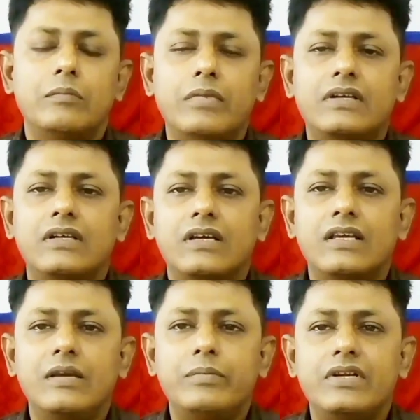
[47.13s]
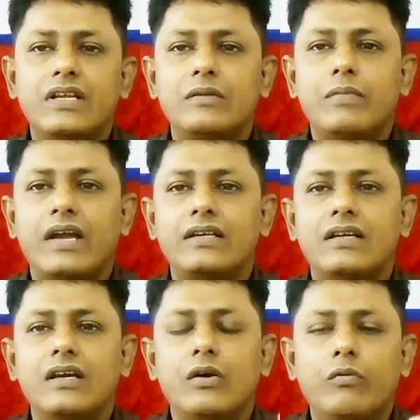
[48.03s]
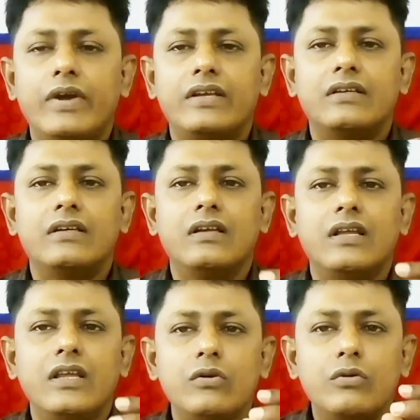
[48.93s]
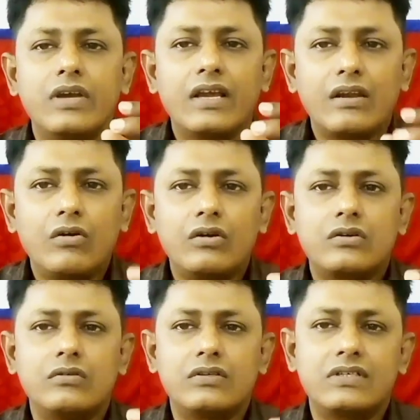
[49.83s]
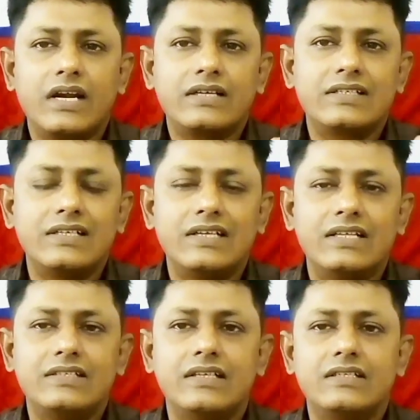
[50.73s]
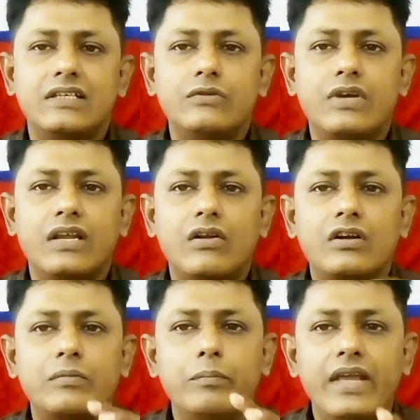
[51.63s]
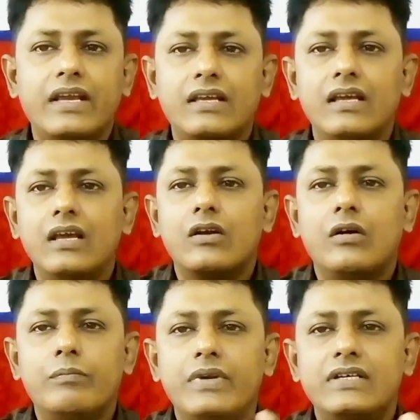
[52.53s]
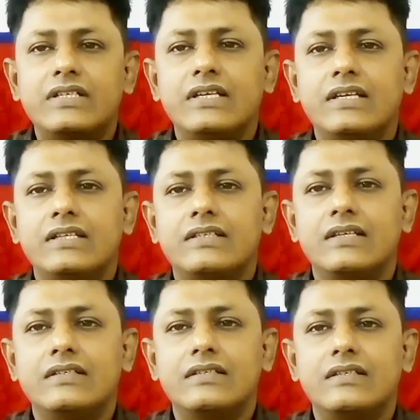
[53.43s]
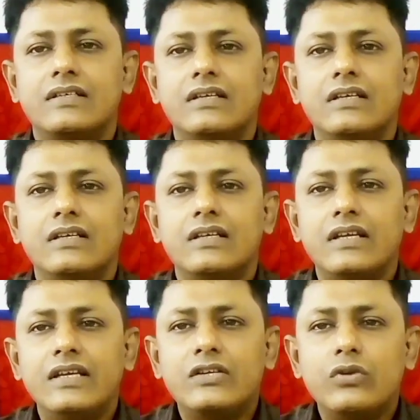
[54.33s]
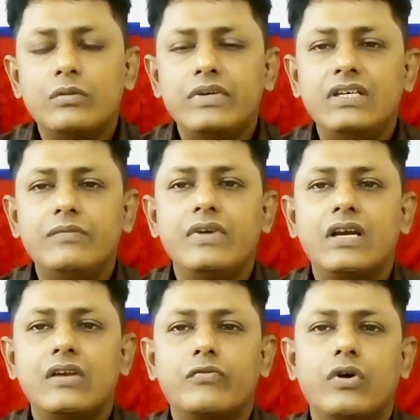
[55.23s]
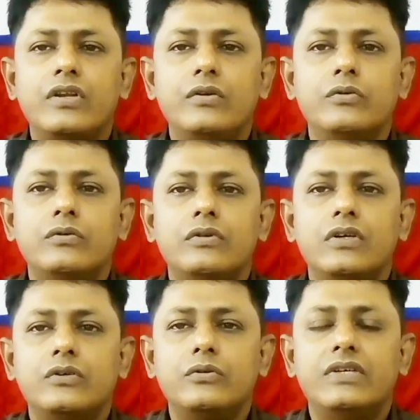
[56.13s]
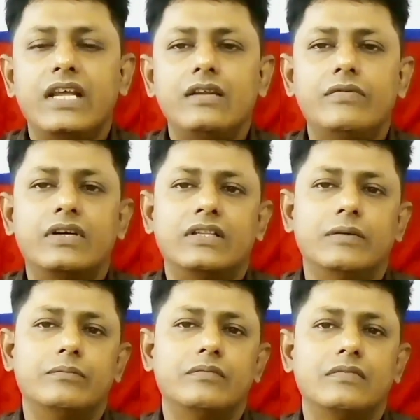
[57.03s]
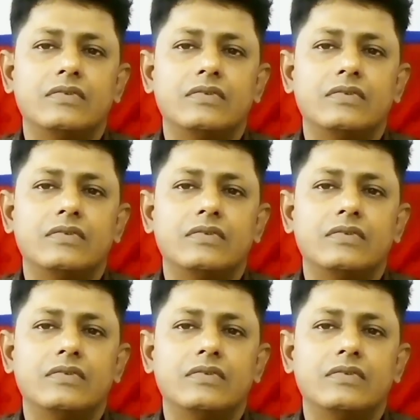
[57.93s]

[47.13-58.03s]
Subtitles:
But keep it in mind, when you cannot construct sentences, you cannot make complete sentences, it will be difficult for you to deliver them.